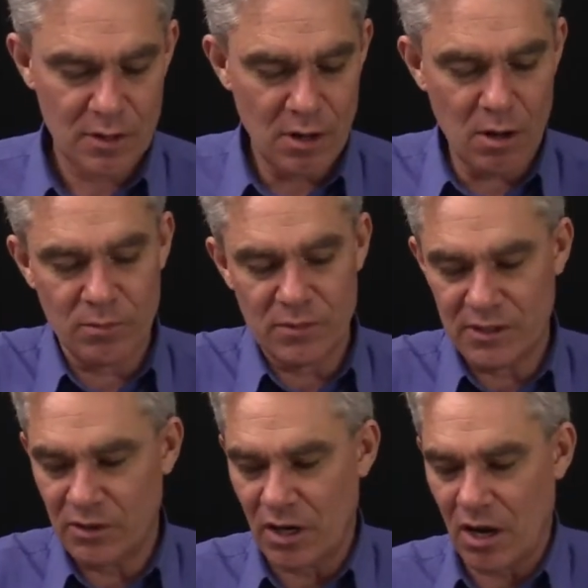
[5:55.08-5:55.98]
Oh,
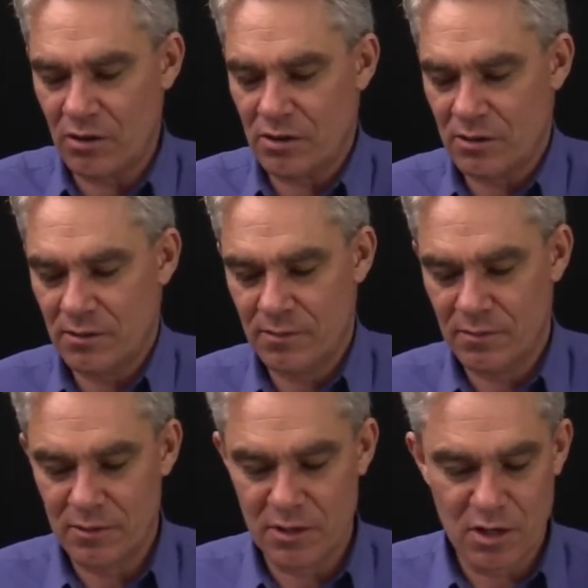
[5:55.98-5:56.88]
still goes.
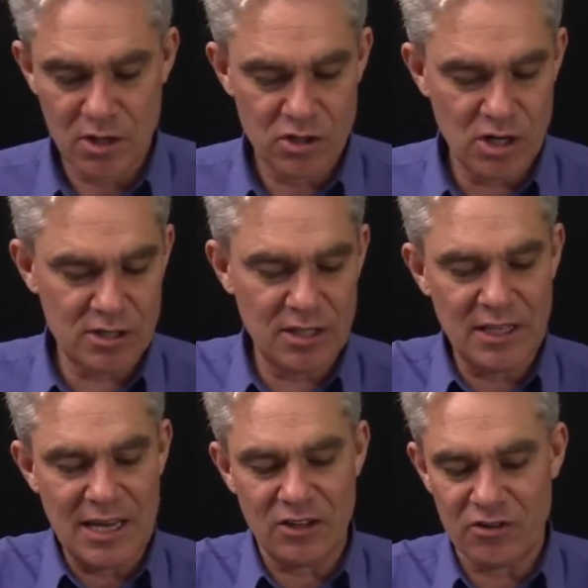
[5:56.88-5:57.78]
Just in
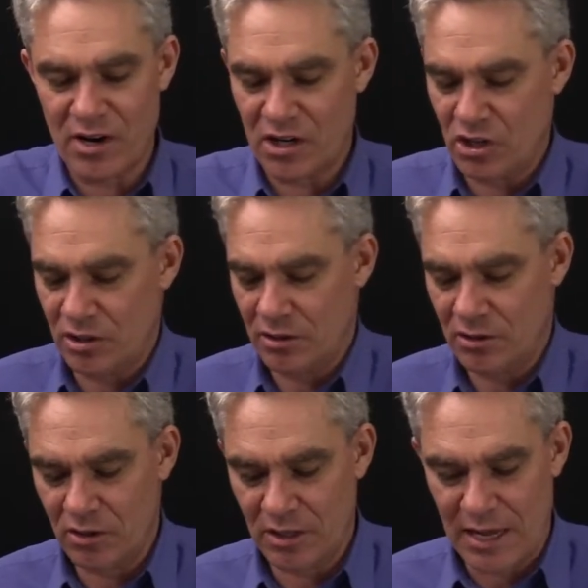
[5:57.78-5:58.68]
the other direction.
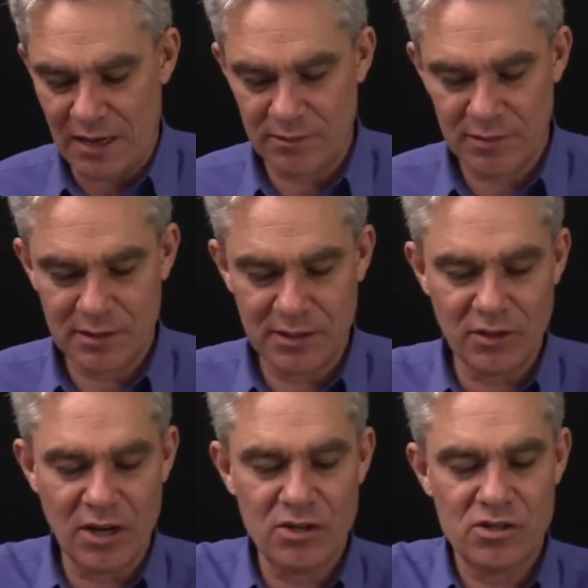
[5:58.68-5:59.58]
Look at that. Still
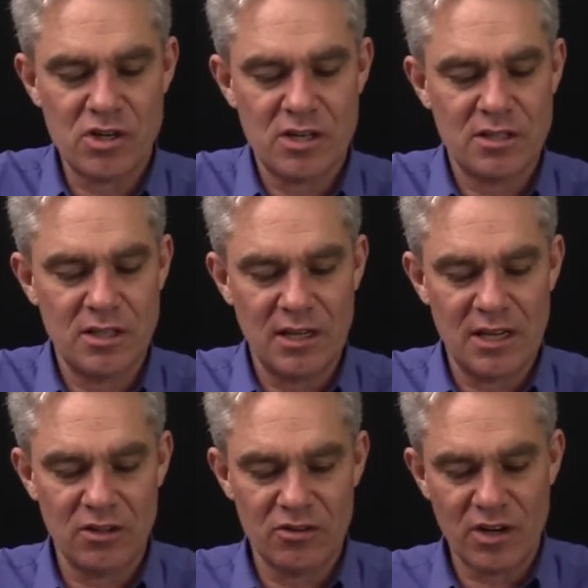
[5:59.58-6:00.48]
goes just in the
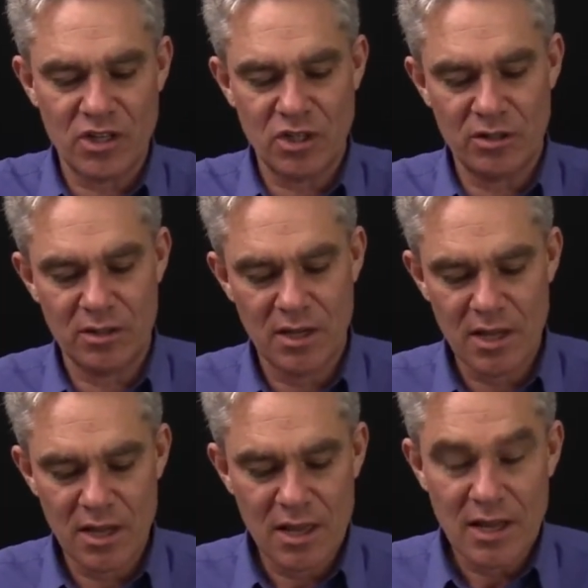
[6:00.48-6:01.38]
other direction.
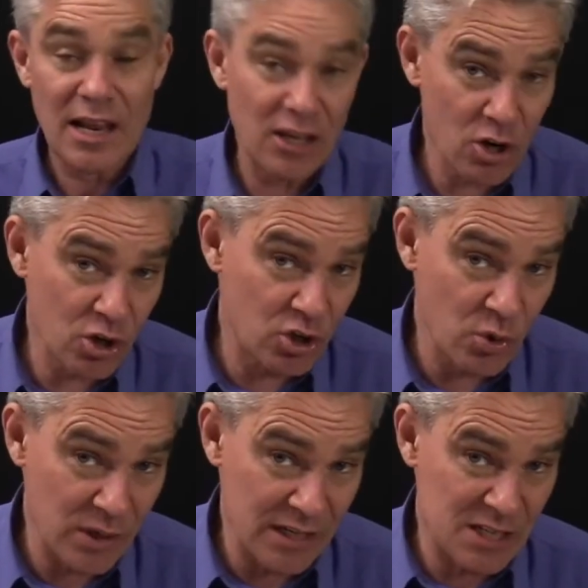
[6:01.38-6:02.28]
Now you could
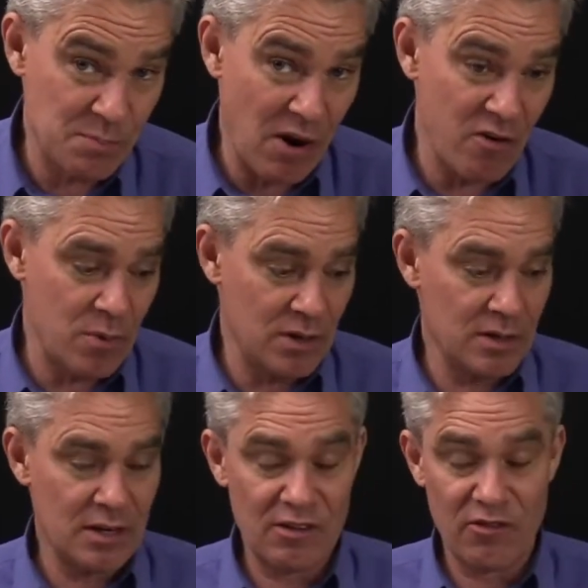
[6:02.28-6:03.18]
do an experiment
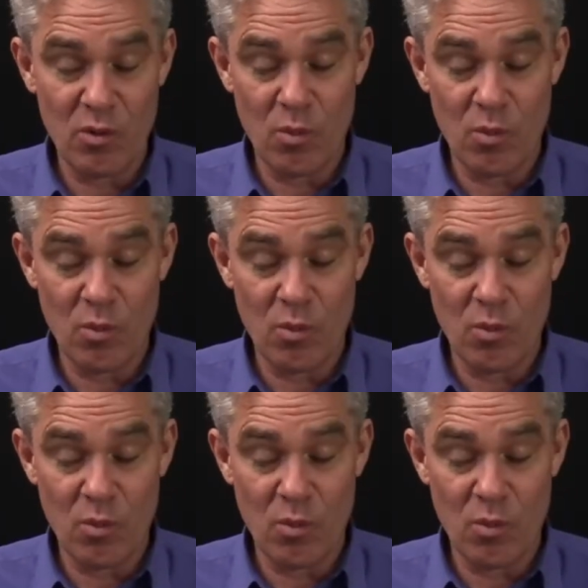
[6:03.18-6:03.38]
if you